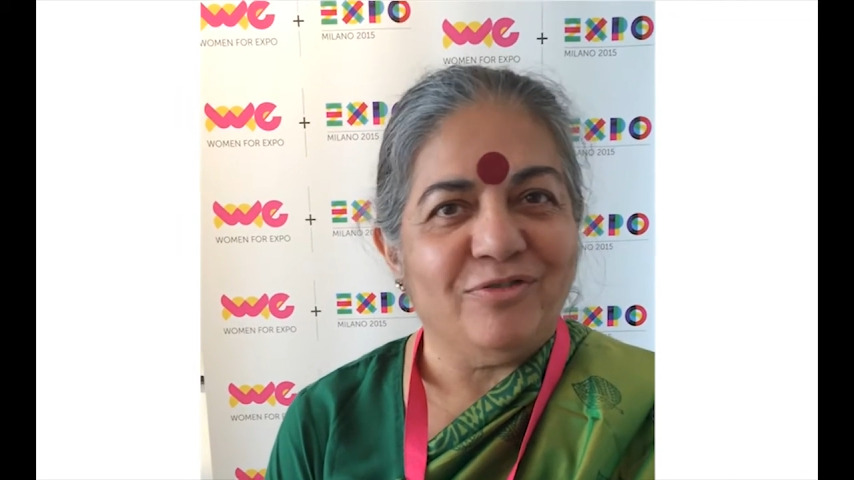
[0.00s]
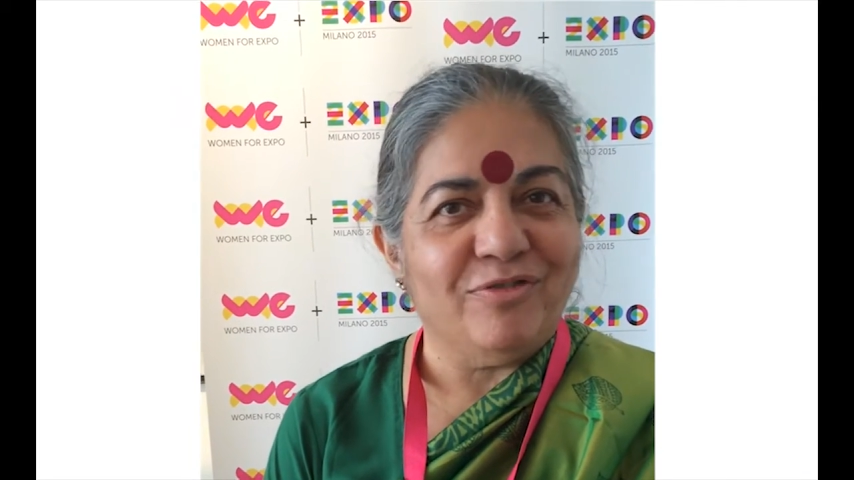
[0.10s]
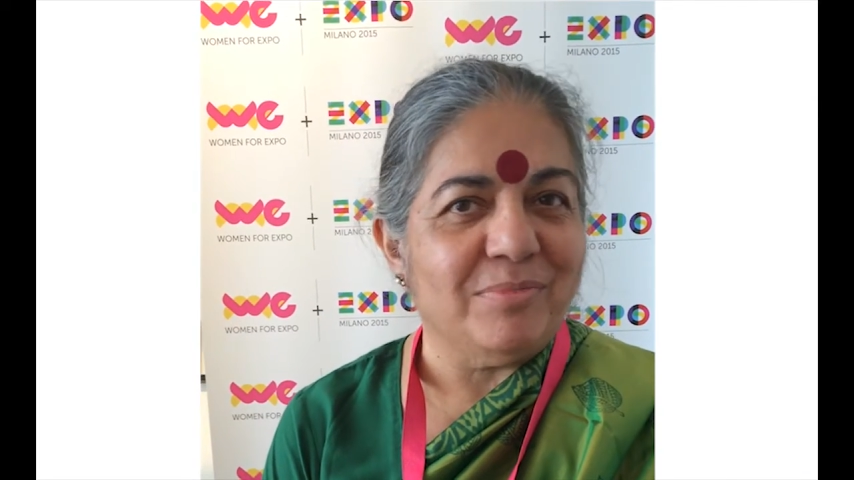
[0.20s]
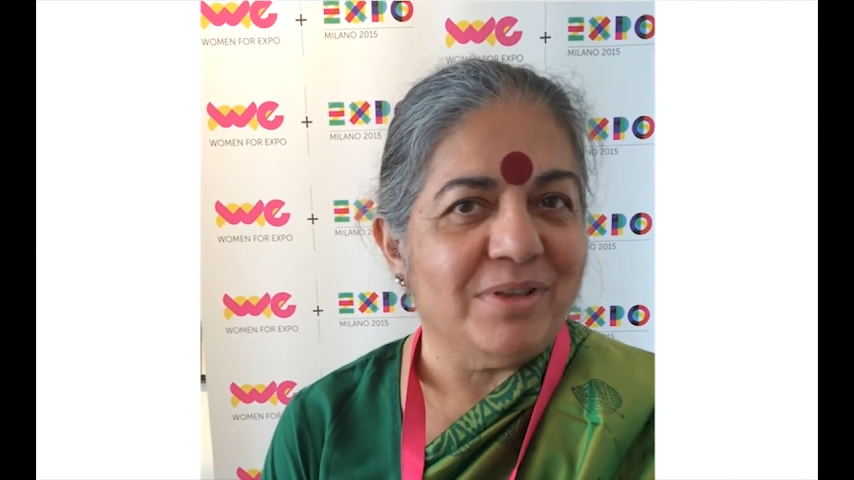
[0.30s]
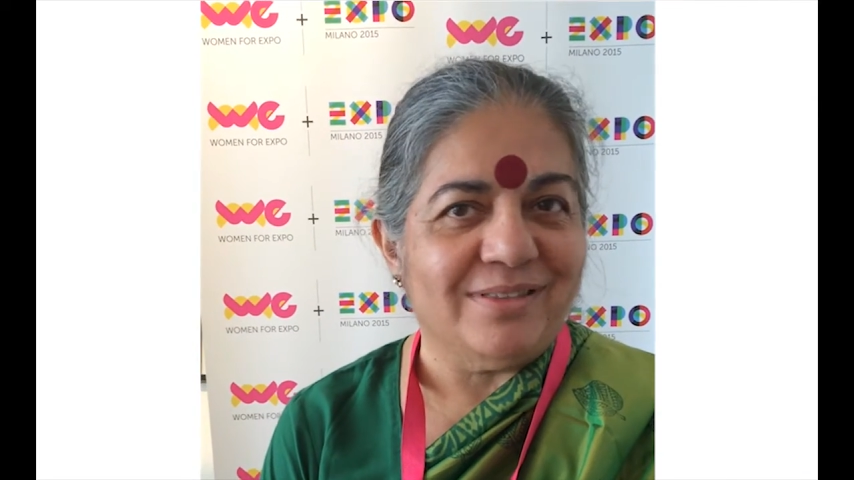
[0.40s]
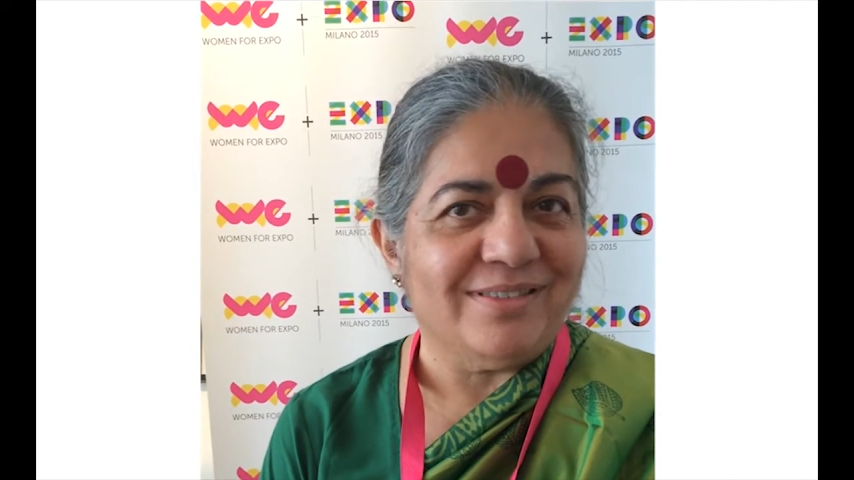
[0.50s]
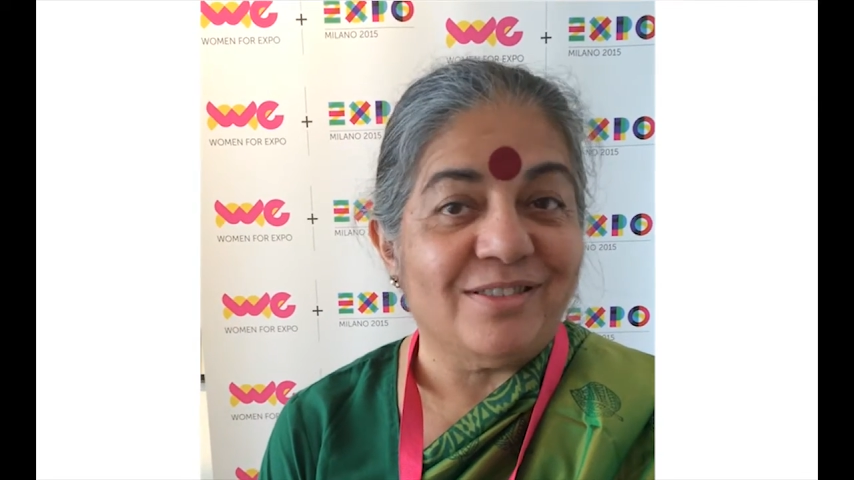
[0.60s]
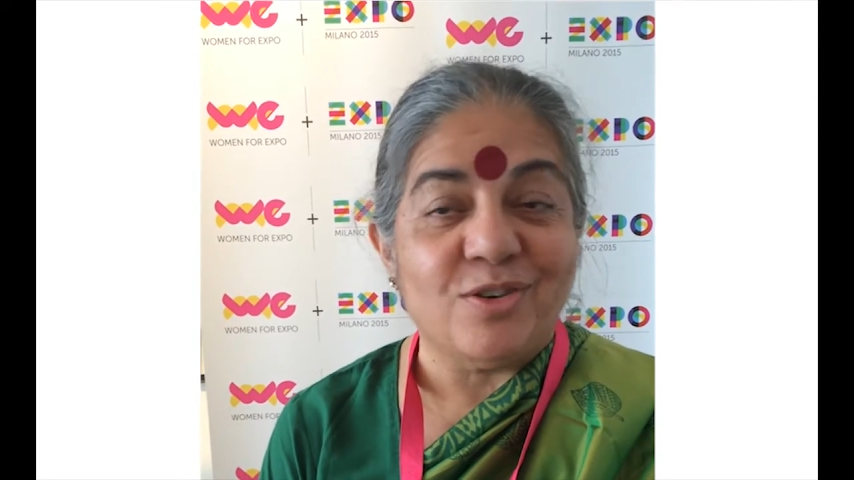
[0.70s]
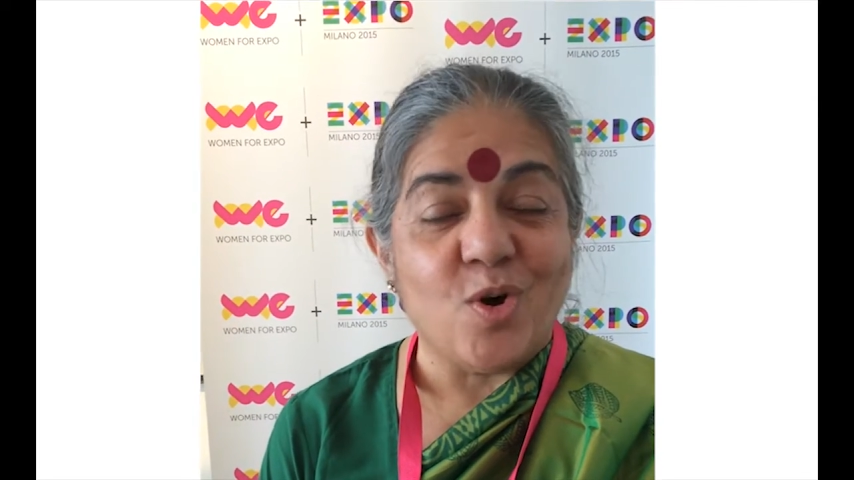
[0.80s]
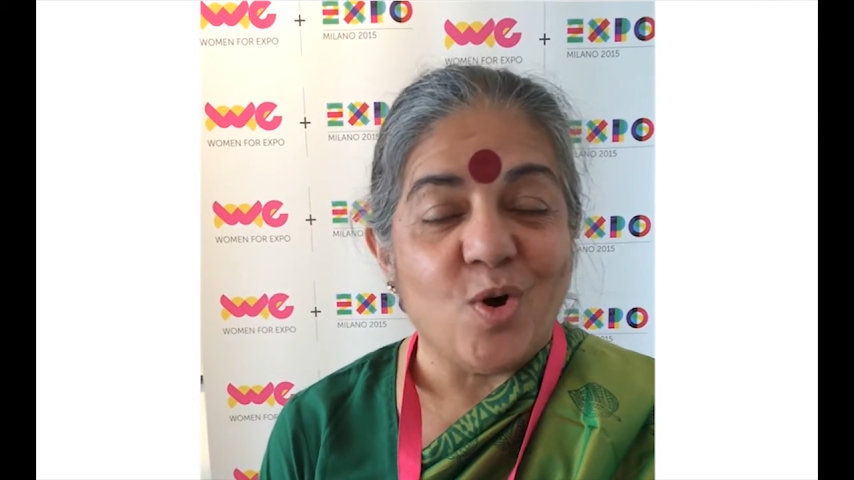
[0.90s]
women's
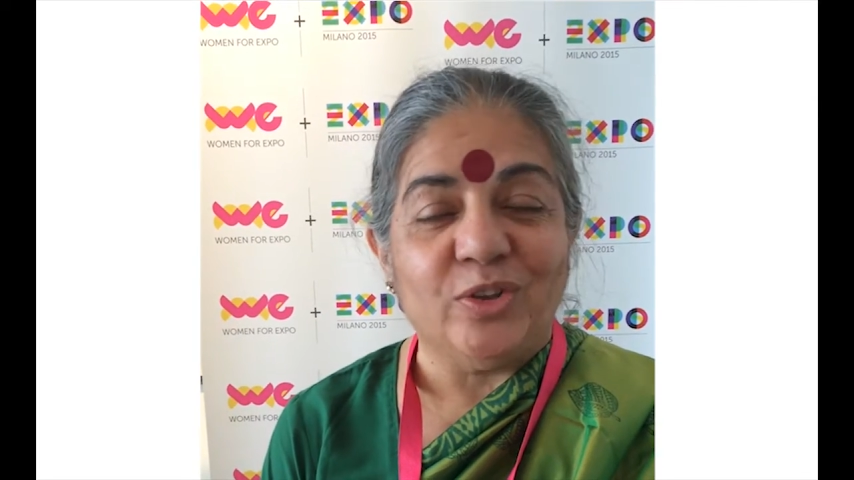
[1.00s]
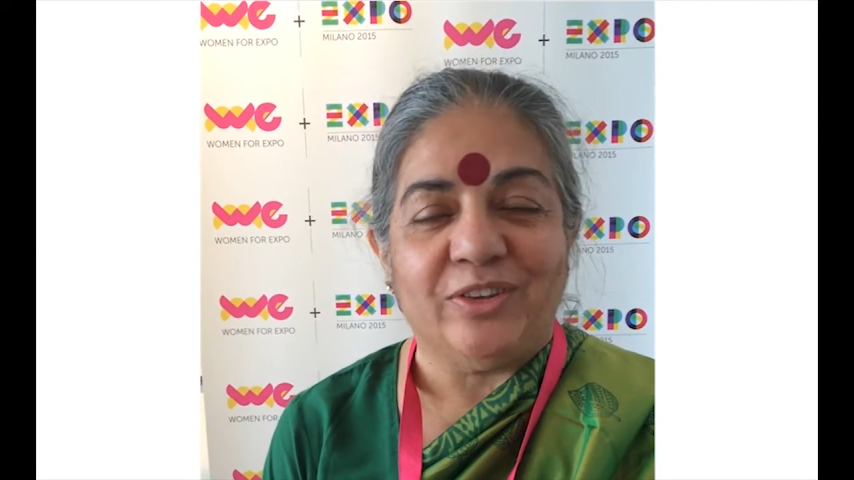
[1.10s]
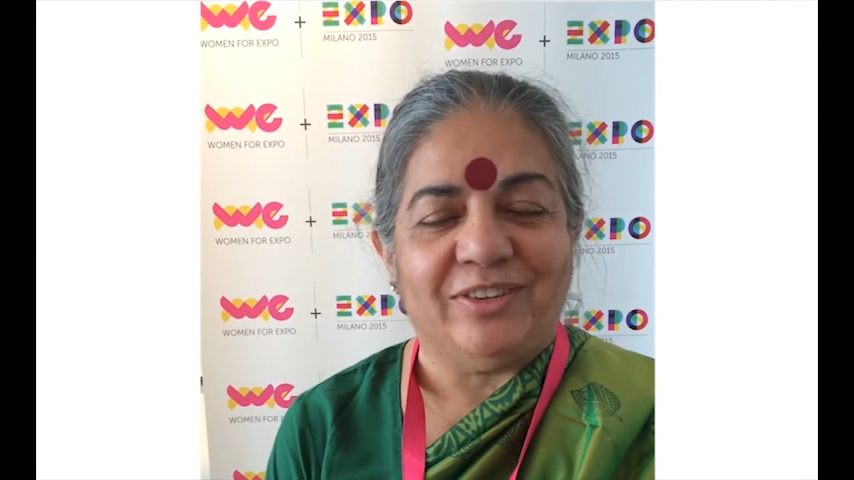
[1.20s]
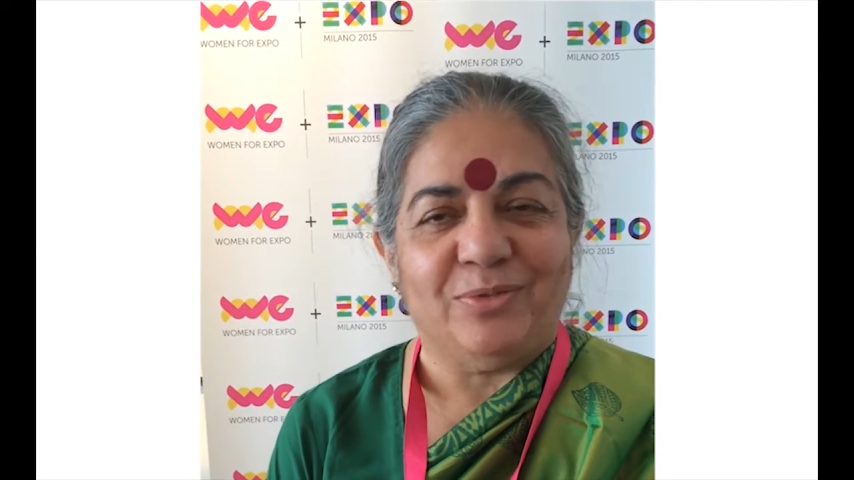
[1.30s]
thoughts,